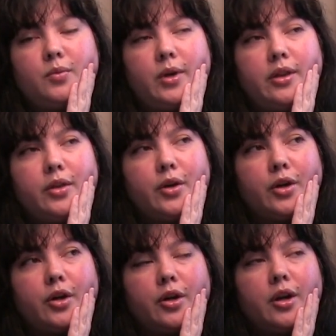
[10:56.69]
with
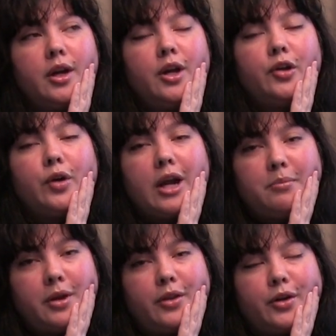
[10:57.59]
her
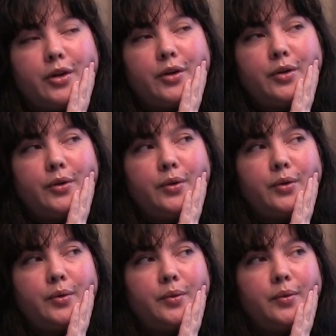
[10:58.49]
grandmother
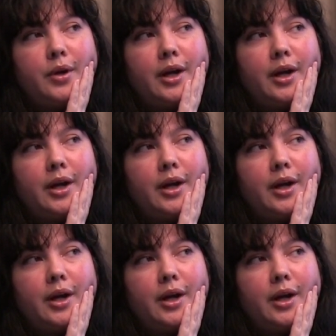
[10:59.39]
who